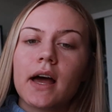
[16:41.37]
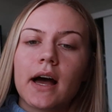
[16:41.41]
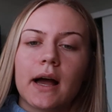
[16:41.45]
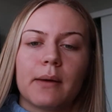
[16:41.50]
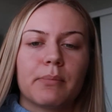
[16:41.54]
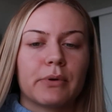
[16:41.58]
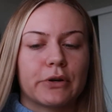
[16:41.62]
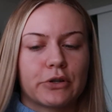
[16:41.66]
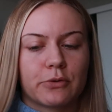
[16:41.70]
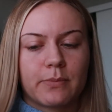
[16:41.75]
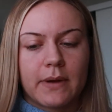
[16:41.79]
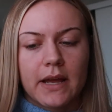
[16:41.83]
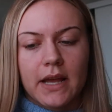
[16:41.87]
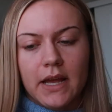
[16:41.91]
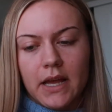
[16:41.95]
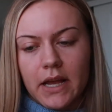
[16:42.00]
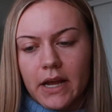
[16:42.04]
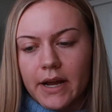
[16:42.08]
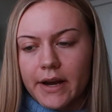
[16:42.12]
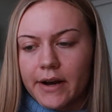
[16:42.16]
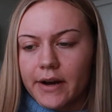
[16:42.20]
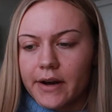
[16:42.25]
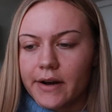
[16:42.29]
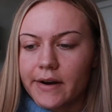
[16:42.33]
I brush my
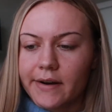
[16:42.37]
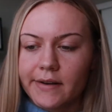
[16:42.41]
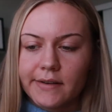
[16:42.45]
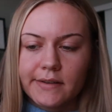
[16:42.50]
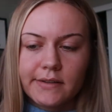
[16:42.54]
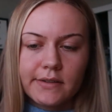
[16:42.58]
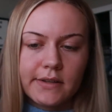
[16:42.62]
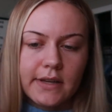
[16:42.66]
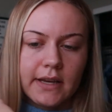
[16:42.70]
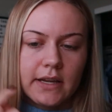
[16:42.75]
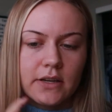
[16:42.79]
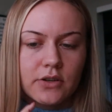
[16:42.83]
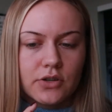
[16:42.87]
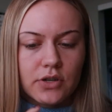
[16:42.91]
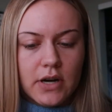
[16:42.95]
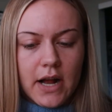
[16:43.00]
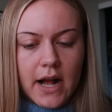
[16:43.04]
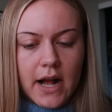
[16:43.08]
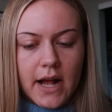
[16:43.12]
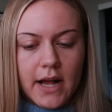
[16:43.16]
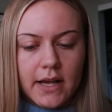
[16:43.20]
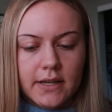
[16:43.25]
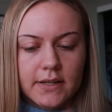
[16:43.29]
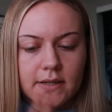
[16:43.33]
hair, get
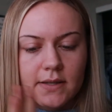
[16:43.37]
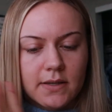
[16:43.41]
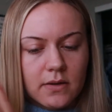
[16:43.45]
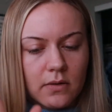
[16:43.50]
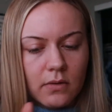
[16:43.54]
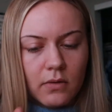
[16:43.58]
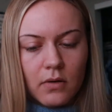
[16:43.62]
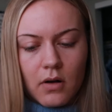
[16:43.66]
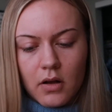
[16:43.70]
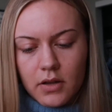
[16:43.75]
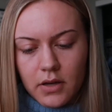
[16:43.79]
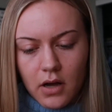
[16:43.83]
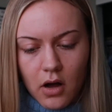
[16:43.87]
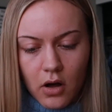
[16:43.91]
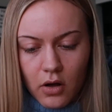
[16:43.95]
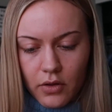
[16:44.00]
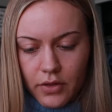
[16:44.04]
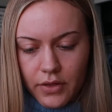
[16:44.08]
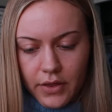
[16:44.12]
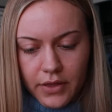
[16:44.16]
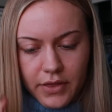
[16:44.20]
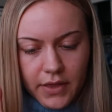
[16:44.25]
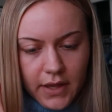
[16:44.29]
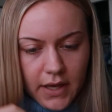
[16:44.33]
dressed, all
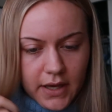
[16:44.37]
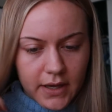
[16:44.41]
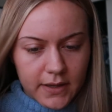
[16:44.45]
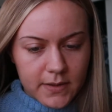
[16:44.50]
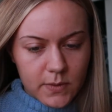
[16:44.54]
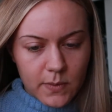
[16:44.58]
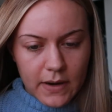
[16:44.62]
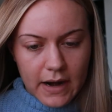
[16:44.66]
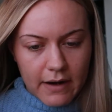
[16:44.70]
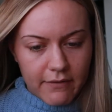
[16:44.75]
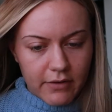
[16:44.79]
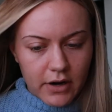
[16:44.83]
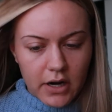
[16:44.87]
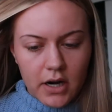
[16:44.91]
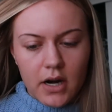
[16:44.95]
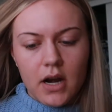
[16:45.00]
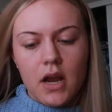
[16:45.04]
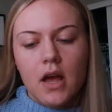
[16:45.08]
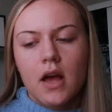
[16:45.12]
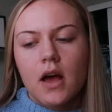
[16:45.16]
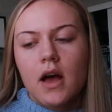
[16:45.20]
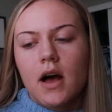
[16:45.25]
the things, whatever.